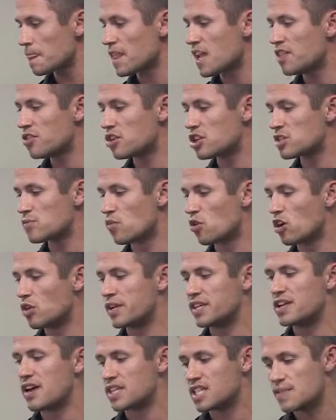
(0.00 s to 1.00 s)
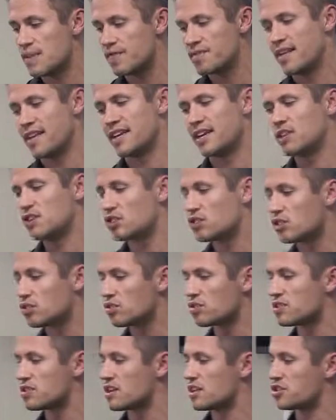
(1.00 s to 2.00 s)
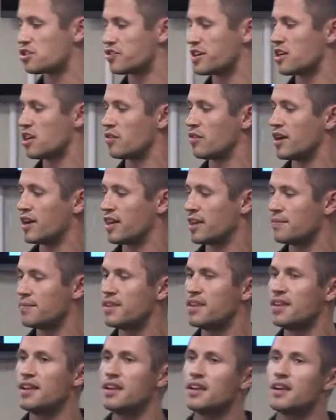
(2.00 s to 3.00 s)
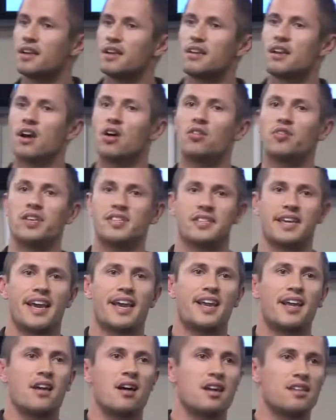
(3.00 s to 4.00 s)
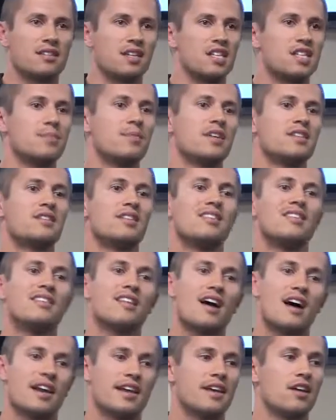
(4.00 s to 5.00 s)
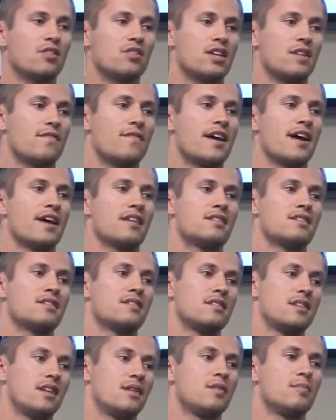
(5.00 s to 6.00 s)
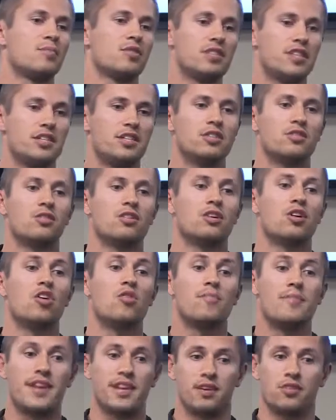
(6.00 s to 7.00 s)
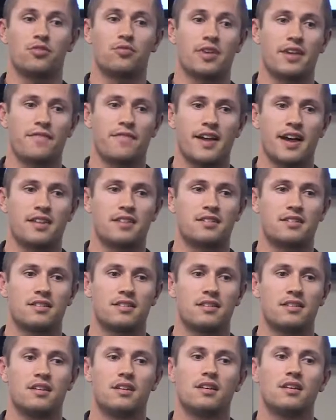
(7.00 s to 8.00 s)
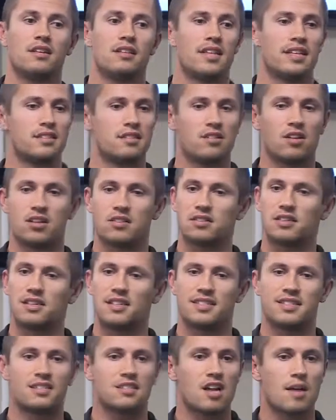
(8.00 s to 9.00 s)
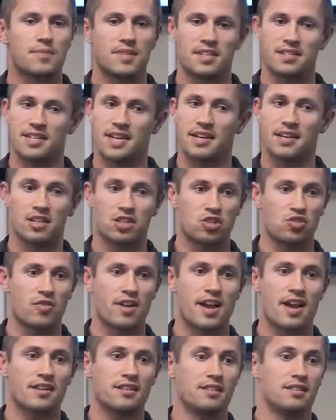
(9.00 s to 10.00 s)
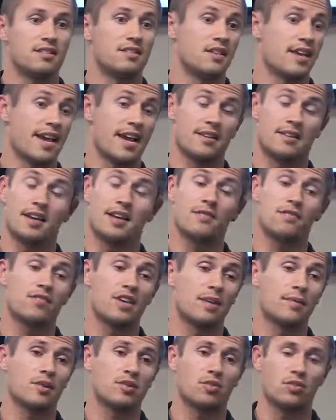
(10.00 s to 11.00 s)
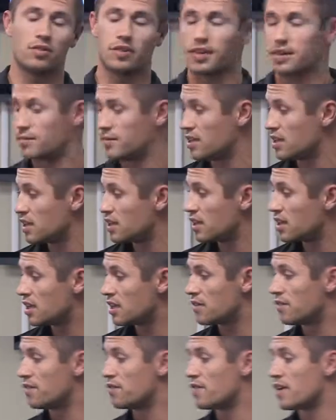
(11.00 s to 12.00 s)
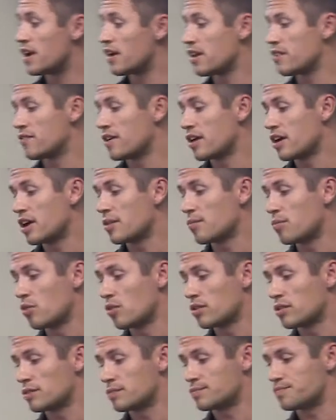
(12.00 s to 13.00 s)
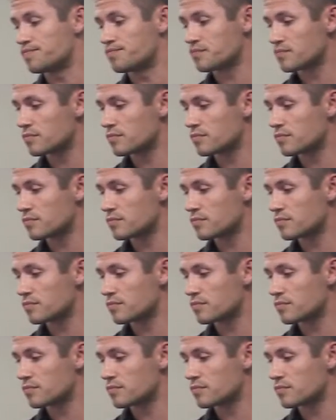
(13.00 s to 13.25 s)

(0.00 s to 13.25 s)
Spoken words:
And there's more. We talked about that internal sunscreen already. Not only is it antioxidants, but it's a lot of healthy fats, and in particular, omega-3 fats. It stops it dead in its tracks. It's anti-inflammatory. Very, very important.